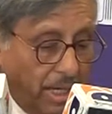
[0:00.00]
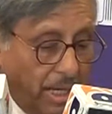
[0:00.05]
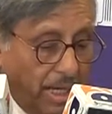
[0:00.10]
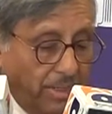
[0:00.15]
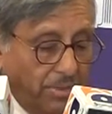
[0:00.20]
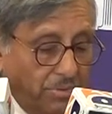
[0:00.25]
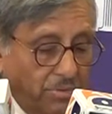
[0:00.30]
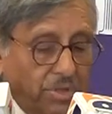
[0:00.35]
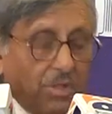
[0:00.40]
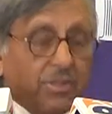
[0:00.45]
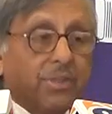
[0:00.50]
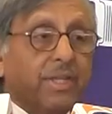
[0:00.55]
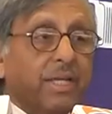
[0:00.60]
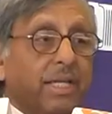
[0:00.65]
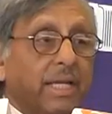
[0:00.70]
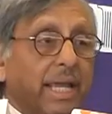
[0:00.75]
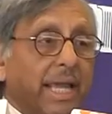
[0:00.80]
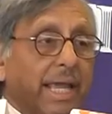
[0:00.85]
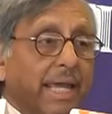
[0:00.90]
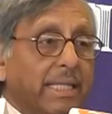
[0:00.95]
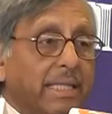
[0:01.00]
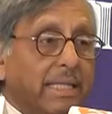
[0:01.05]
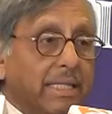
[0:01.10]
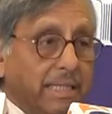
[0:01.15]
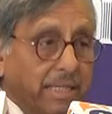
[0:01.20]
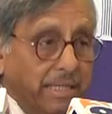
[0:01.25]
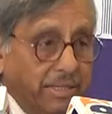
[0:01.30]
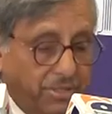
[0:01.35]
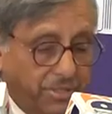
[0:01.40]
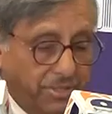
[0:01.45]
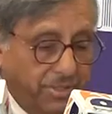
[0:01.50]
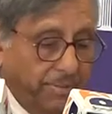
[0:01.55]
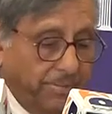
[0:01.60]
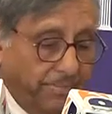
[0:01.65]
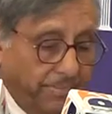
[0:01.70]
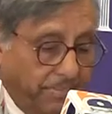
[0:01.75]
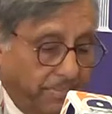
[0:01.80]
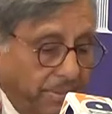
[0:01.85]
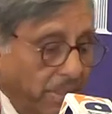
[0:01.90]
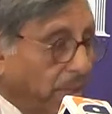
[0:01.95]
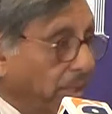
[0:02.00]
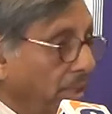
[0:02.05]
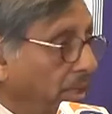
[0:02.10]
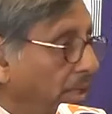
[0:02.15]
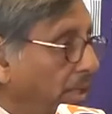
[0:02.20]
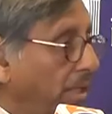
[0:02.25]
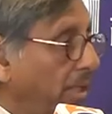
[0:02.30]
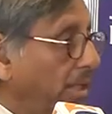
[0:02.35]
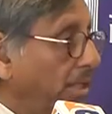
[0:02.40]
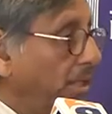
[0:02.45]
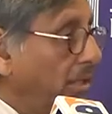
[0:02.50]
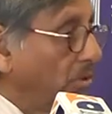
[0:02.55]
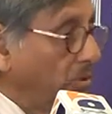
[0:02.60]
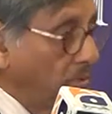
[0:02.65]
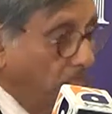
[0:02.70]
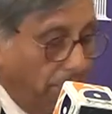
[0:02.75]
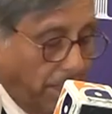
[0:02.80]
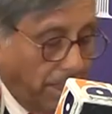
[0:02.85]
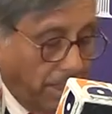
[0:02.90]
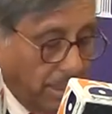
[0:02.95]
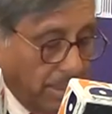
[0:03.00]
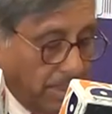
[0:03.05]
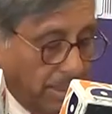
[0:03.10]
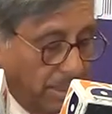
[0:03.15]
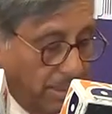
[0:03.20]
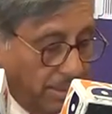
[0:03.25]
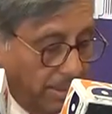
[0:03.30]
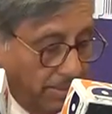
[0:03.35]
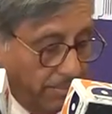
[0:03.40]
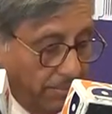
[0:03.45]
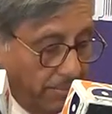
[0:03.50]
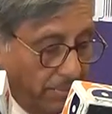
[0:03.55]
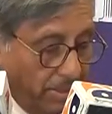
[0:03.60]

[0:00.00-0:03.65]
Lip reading: I do not think any nation, let alone Pakistan,